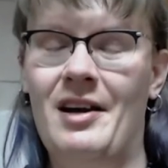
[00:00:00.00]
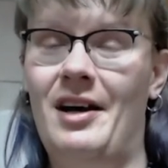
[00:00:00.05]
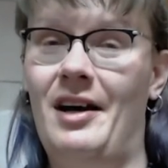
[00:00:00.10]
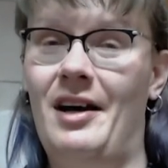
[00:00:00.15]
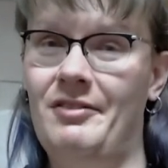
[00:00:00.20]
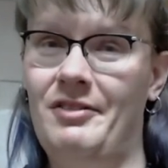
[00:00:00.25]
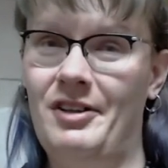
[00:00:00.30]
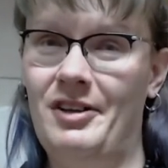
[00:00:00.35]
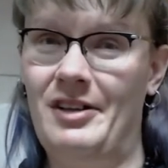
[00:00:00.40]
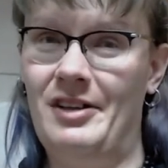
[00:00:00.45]

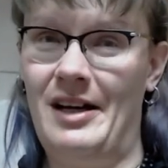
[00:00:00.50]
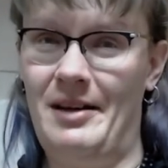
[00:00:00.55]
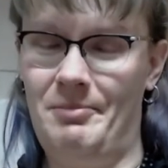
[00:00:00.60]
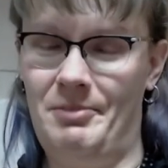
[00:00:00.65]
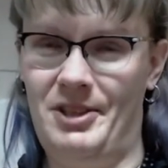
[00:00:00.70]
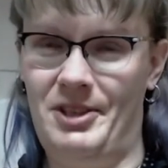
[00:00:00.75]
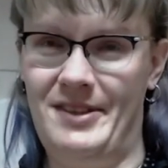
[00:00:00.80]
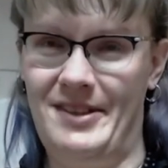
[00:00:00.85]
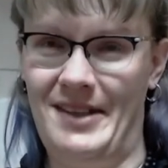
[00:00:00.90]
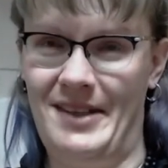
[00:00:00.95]
I'm
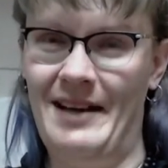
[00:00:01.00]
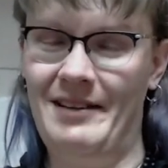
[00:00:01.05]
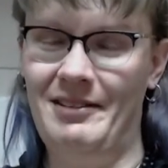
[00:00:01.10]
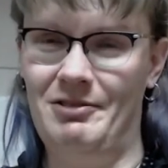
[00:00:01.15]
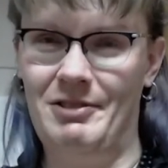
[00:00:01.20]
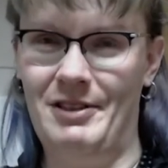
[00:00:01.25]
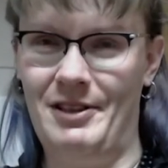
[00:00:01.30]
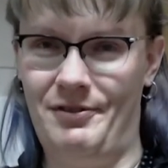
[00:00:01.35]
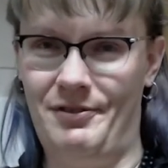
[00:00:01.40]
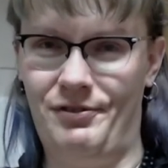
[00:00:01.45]
done
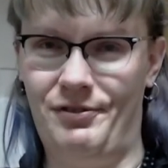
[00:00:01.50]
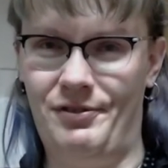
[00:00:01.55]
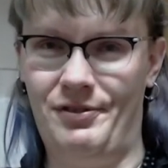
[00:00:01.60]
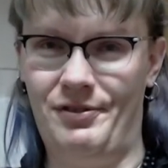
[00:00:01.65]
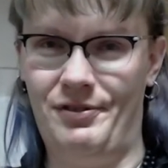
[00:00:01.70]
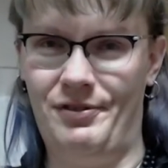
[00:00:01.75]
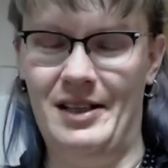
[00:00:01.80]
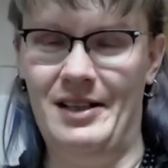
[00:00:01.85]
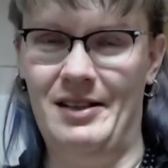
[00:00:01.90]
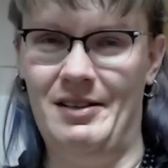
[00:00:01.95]
with
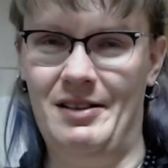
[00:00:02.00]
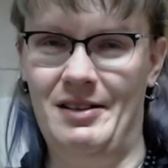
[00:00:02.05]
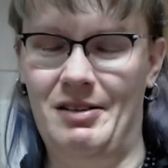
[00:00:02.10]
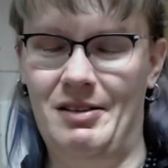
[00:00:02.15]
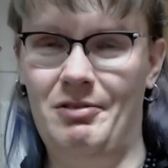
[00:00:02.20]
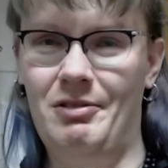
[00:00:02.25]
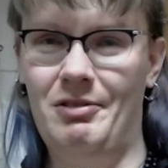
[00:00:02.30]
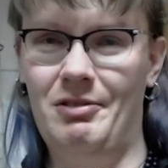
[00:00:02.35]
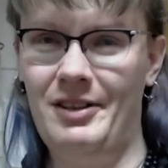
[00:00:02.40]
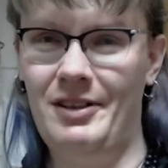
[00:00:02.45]
what
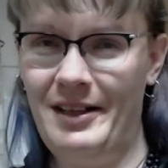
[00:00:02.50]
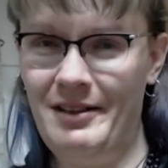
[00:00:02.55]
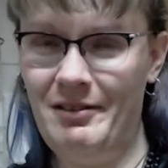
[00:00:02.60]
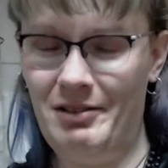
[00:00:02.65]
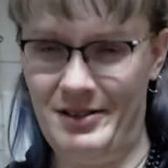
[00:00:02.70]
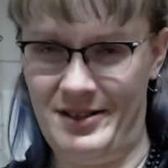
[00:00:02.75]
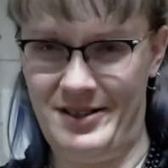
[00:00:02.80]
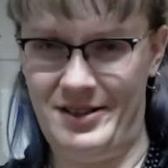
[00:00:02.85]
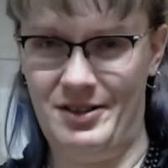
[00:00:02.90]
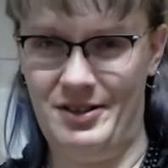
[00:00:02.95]
I was
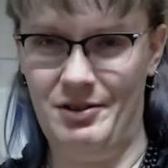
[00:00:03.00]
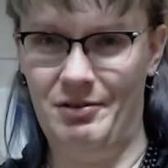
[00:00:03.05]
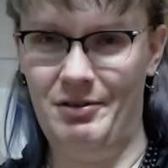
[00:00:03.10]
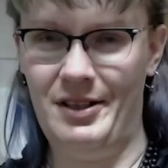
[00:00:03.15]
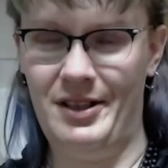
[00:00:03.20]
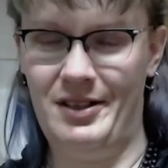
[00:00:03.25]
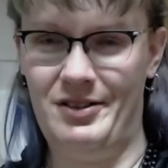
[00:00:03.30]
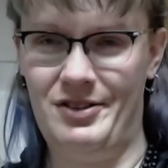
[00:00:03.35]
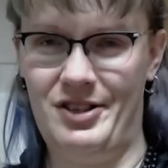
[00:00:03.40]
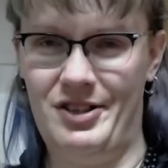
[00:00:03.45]
doing
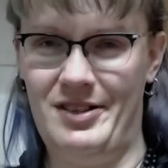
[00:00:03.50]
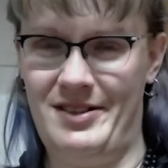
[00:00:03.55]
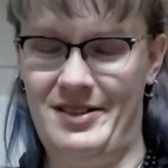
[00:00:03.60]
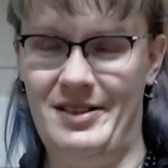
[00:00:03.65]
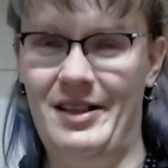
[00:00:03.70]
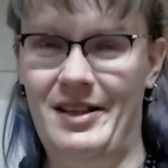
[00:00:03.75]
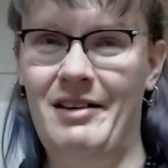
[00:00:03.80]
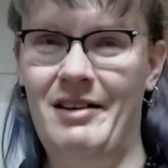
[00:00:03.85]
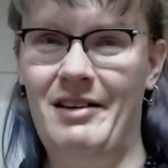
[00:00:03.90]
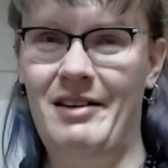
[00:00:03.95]
just now,
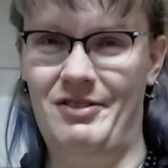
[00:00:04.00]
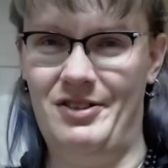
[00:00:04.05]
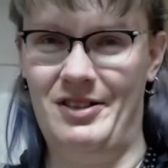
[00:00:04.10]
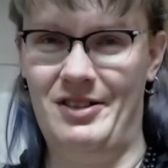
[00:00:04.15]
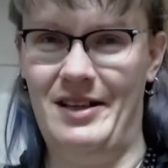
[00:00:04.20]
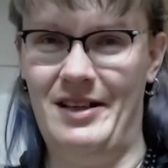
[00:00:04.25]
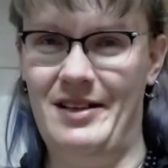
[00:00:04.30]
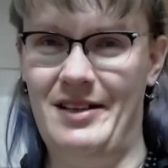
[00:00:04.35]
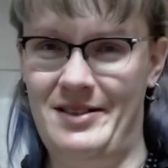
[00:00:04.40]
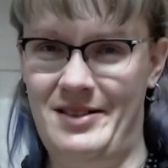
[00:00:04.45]

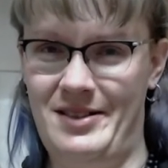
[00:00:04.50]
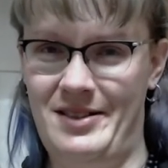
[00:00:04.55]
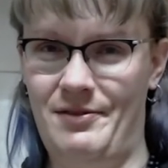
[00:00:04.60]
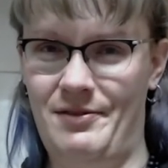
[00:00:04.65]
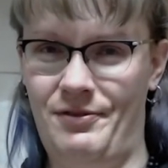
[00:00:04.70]
as if